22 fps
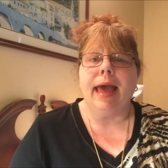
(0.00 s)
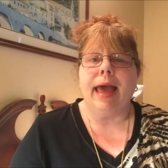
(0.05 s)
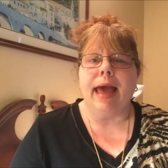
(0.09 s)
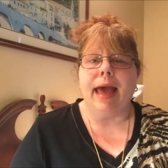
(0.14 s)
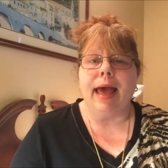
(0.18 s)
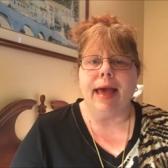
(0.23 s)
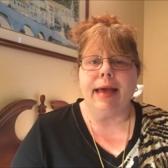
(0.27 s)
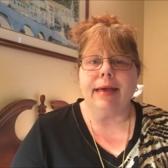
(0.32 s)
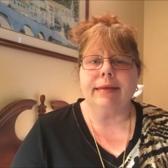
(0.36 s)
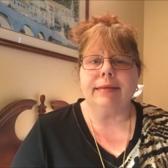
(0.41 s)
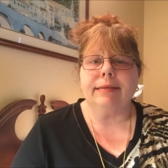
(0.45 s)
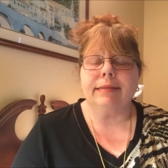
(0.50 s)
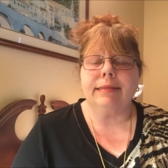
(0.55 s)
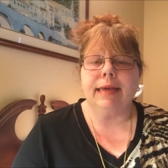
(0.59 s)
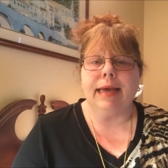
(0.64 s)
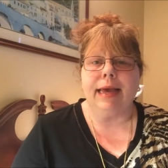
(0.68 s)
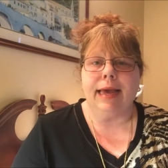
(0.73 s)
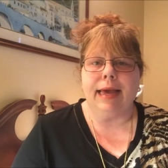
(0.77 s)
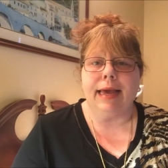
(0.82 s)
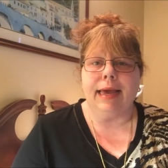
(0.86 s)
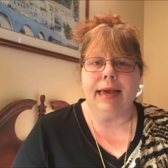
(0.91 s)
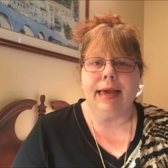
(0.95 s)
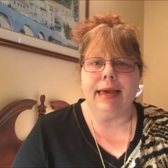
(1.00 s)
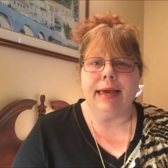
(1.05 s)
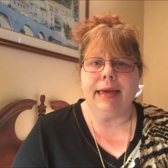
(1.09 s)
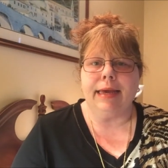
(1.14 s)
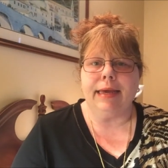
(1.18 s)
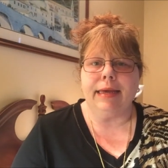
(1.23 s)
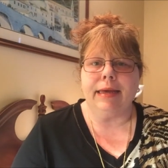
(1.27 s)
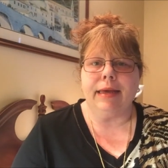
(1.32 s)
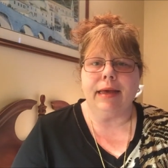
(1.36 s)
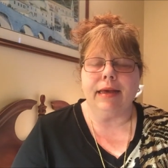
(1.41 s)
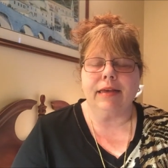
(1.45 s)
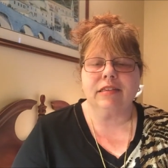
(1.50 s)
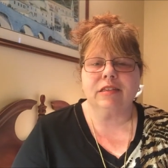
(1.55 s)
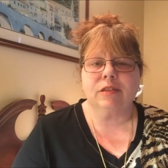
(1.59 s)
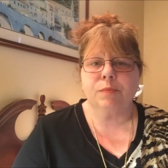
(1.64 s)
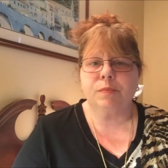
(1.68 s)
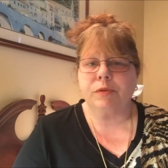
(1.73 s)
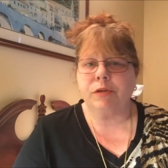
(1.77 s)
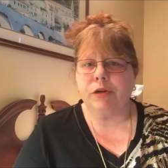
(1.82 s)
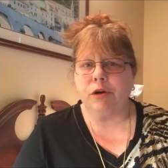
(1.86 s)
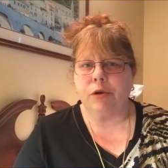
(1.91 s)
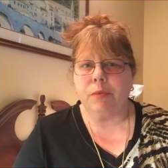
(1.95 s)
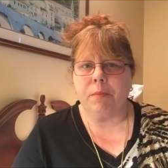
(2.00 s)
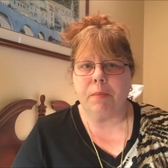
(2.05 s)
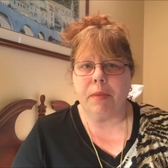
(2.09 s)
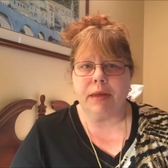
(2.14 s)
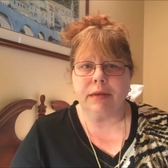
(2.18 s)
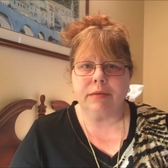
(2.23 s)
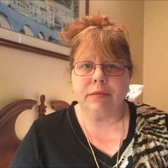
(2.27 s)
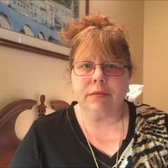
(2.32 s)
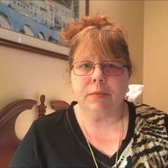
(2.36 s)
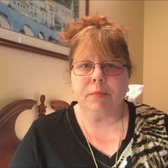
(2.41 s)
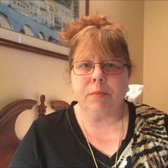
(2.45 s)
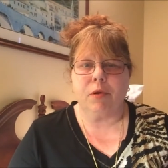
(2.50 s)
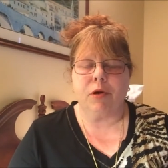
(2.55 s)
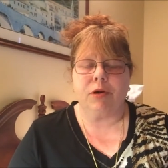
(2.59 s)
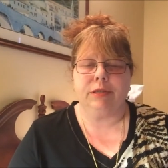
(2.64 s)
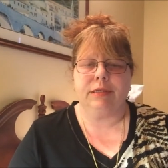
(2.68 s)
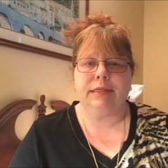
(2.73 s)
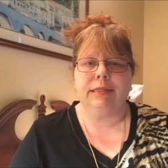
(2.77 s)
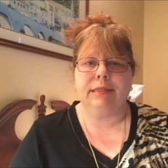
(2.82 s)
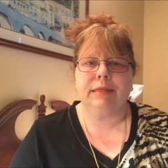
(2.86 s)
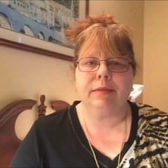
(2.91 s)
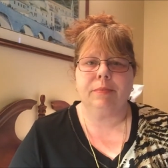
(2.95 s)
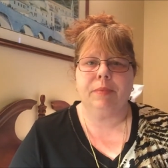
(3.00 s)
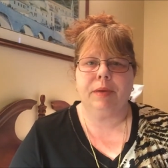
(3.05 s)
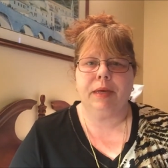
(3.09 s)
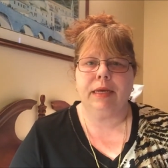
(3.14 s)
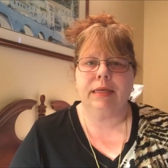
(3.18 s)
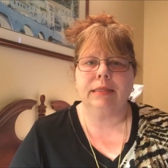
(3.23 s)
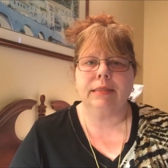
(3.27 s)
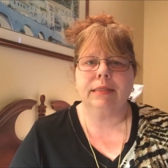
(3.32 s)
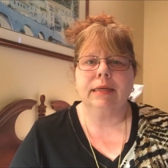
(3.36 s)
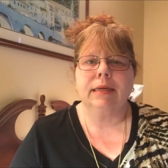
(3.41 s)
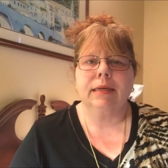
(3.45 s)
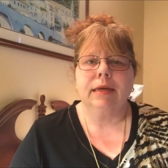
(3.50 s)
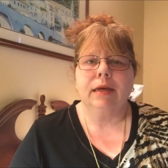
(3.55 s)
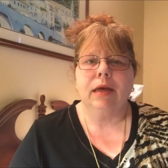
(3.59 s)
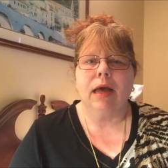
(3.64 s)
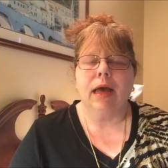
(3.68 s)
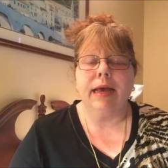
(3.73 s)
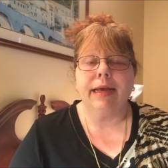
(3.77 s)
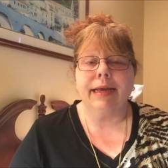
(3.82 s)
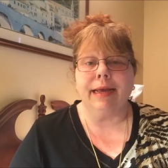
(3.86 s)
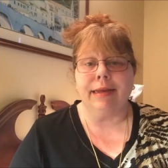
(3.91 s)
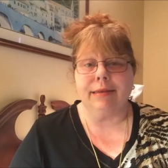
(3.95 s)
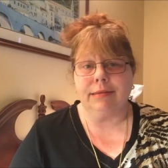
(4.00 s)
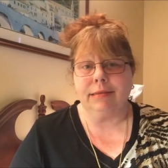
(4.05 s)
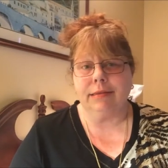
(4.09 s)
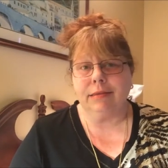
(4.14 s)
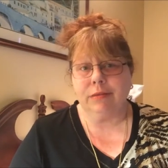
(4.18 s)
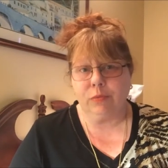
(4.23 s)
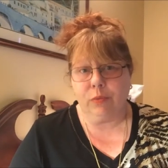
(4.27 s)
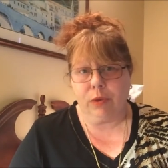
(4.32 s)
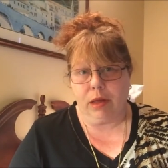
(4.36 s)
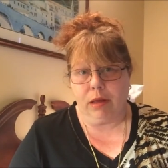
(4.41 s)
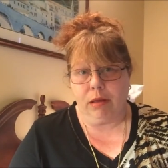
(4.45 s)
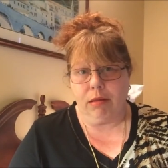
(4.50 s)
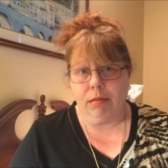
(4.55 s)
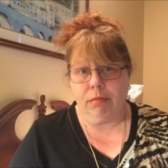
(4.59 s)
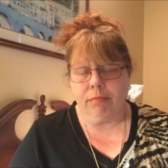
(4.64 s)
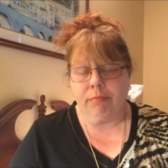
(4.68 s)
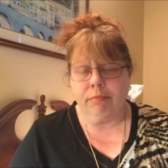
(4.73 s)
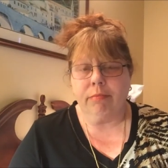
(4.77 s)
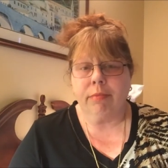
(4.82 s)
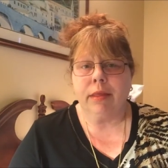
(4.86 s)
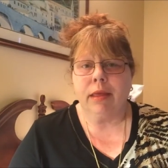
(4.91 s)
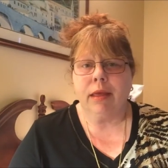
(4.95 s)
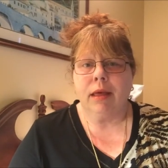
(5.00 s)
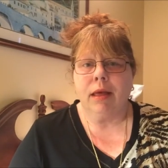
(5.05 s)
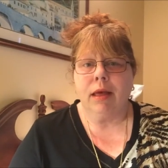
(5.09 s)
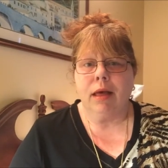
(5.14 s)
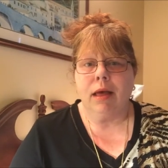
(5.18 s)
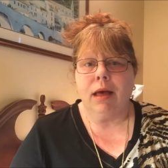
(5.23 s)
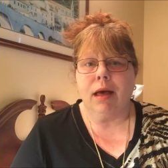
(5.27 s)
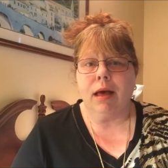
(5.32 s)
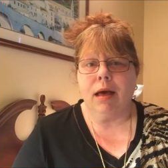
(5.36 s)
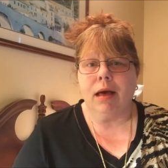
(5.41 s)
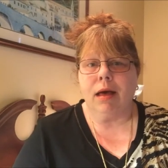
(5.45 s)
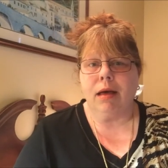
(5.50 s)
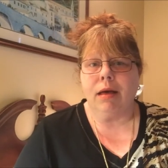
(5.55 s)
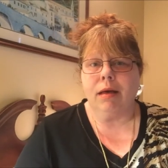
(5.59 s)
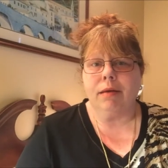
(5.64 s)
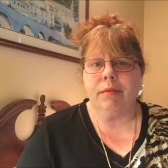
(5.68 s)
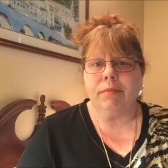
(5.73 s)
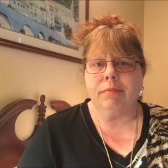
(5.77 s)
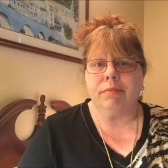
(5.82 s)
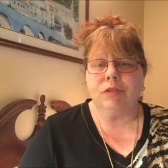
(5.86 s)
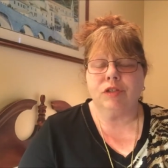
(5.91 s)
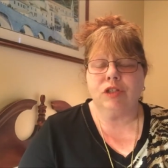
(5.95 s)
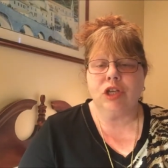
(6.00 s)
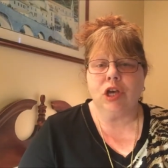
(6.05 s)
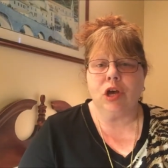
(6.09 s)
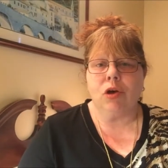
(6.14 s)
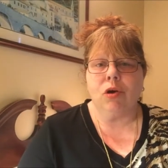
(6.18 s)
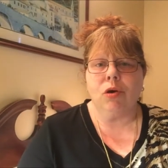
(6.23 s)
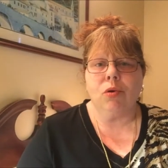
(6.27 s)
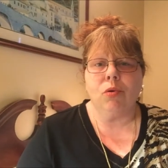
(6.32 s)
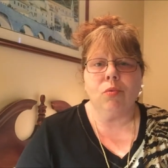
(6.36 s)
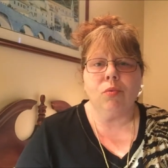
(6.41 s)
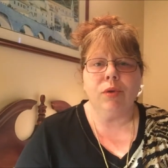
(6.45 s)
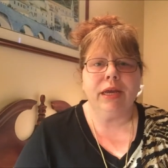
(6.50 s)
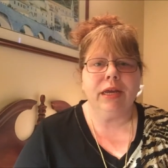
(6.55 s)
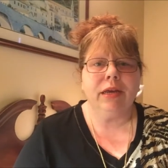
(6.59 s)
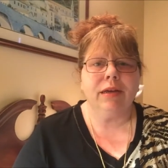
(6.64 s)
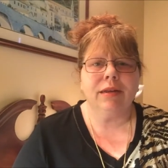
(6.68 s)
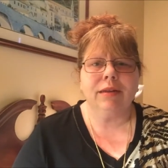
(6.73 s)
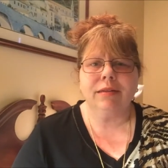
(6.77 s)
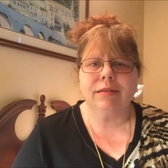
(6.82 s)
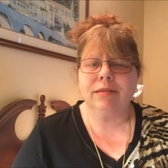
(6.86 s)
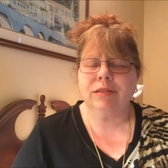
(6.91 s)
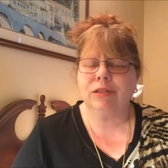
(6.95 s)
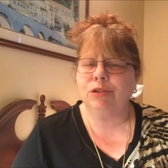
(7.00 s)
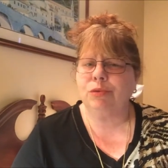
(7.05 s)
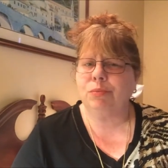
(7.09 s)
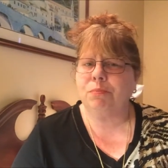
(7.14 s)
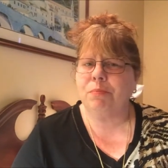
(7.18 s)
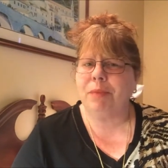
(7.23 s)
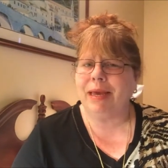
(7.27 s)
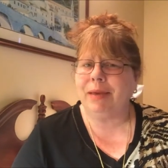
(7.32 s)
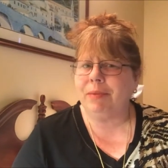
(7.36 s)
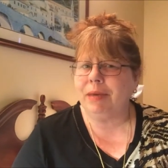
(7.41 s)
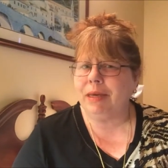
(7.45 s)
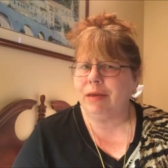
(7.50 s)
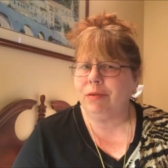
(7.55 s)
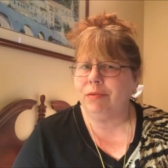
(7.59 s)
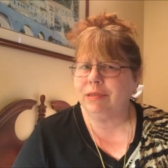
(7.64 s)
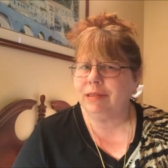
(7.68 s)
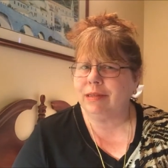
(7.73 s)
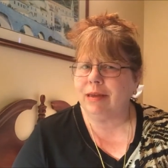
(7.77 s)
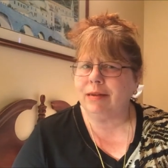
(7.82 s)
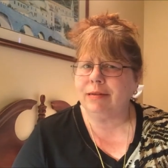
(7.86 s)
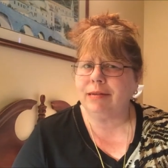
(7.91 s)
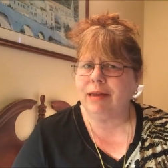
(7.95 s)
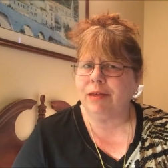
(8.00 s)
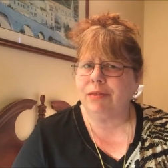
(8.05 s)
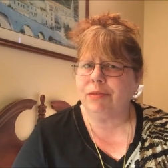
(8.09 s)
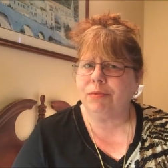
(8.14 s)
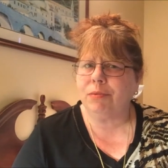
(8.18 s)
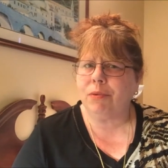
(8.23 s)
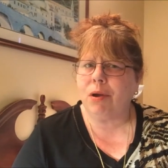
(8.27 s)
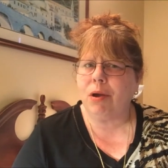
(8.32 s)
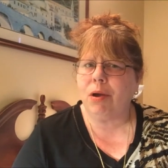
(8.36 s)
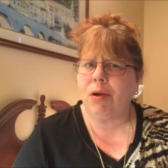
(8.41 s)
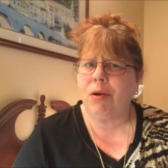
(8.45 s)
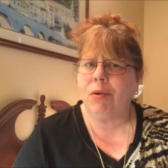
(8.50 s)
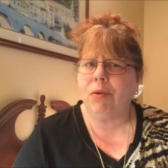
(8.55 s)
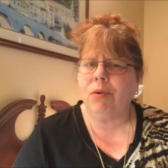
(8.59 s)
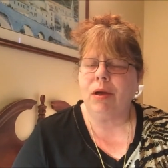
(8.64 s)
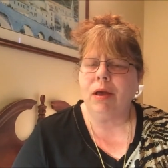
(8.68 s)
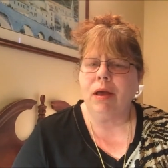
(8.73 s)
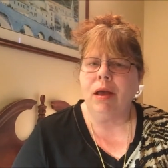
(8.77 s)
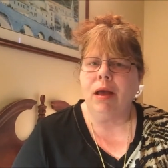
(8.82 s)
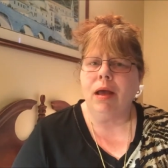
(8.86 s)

as a experiment participant against his will. So we can assume maybe he was on death row,